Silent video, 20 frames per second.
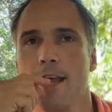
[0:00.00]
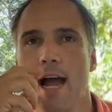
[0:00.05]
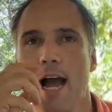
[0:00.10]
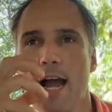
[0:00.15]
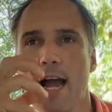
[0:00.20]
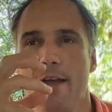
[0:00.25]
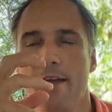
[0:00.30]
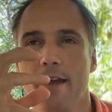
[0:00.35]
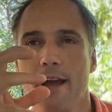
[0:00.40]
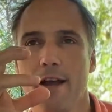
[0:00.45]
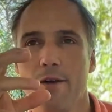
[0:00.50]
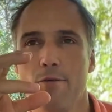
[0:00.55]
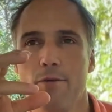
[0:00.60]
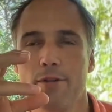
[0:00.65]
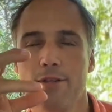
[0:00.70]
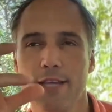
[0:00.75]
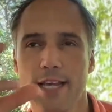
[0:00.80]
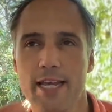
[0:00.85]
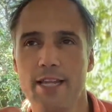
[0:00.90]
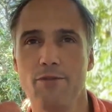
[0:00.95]
I
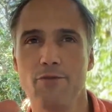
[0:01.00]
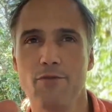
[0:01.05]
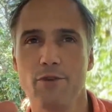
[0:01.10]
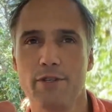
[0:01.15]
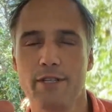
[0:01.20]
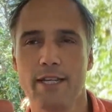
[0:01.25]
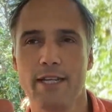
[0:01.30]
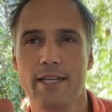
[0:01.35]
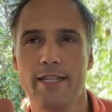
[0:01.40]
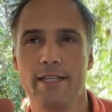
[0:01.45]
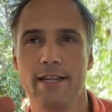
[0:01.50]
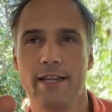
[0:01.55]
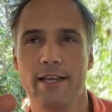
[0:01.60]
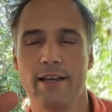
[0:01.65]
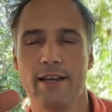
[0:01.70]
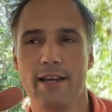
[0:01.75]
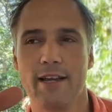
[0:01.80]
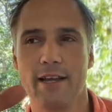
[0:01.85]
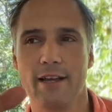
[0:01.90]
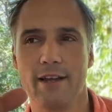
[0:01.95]
was interested
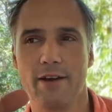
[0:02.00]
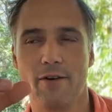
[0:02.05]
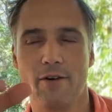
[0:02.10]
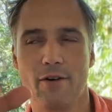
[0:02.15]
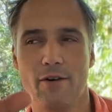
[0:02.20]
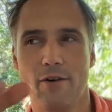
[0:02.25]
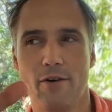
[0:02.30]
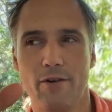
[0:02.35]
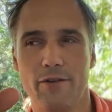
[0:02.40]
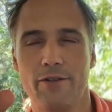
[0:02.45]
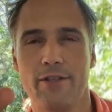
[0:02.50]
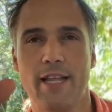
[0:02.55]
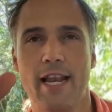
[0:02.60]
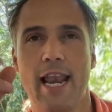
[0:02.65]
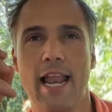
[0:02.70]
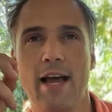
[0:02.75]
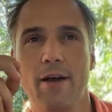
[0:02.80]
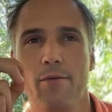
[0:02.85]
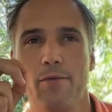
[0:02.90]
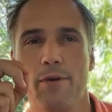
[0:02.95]
on the
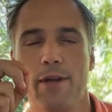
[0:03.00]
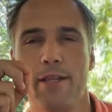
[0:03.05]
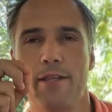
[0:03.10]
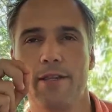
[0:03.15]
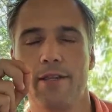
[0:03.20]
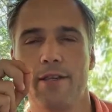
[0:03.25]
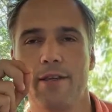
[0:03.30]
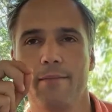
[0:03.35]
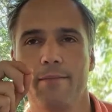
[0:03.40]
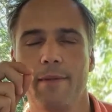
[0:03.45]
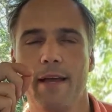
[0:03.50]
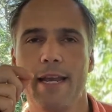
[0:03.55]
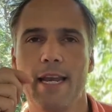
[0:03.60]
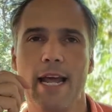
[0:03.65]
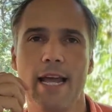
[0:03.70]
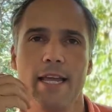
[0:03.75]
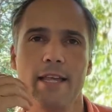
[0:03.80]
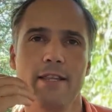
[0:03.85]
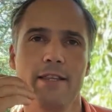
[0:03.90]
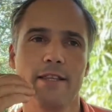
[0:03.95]
language, and
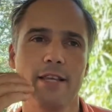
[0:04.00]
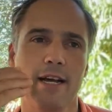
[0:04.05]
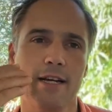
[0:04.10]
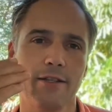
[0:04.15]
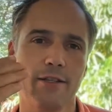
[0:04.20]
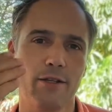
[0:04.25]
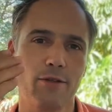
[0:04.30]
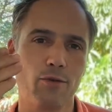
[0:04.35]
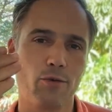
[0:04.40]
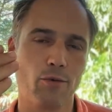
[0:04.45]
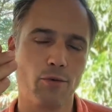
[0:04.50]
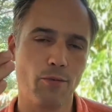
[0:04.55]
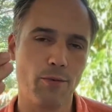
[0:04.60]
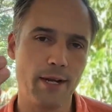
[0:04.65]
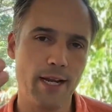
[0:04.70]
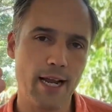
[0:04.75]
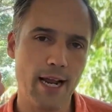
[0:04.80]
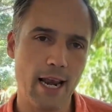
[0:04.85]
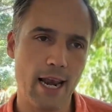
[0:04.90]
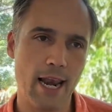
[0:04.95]
I started to
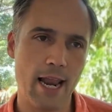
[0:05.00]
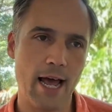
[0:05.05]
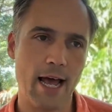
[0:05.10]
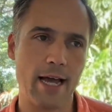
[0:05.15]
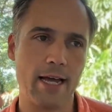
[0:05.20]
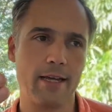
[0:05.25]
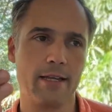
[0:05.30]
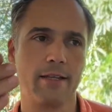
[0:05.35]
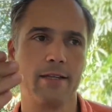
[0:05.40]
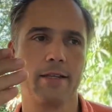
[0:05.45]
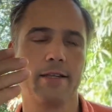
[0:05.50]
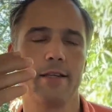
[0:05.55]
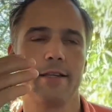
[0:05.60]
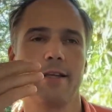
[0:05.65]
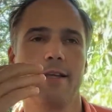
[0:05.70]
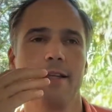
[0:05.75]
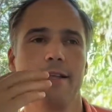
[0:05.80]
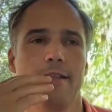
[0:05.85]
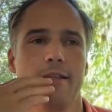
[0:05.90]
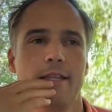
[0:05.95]
realize
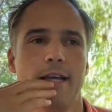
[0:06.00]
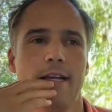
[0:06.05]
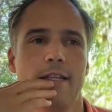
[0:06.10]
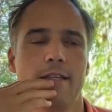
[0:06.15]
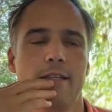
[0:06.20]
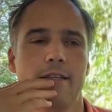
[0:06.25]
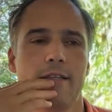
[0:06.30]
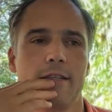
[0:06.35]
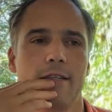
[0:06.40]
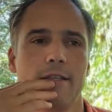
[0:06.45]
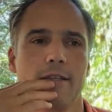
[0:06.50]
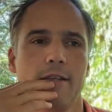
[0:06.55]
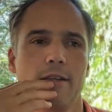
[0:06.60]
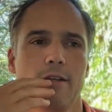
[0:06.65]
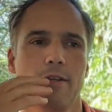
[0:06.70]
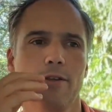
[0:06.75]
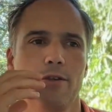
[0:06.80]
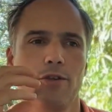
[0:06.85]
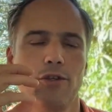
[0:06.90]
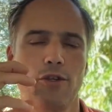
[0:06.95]
that
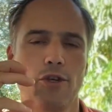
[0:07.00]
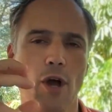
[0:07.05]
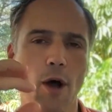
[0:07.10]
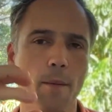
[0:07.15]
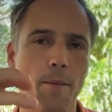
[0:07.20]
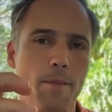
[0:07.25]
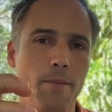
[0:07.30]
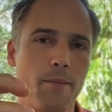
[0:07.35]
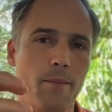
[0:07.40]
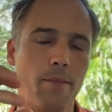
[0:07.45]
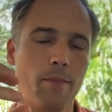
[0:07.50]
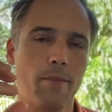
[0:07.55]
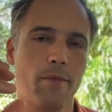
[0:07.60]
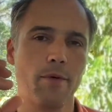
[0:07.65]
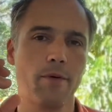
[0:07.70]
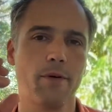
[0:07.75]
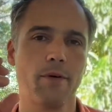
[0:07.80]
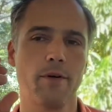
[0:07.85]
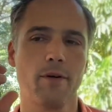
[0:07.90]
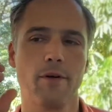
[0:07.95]
some
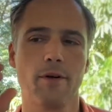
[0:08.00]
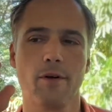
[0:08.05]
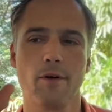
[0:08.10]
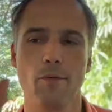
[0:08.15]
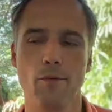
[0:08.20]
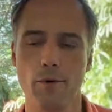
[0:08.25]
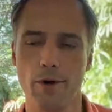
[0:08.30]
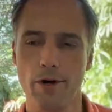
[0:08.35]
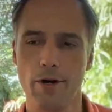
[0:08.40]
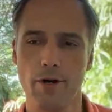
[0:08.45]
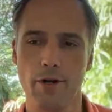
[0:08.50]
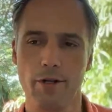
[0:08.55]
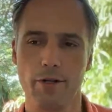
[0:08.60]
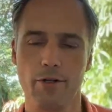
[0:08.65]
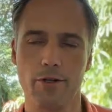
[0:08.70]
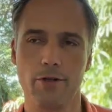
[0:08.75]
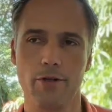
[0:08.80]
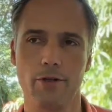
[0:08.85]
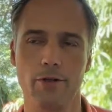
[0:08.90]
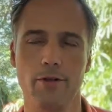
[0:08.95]

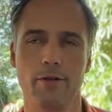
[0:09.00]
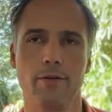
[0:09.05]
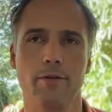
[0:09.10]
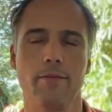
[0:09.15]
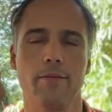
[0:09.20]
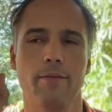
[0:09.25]
words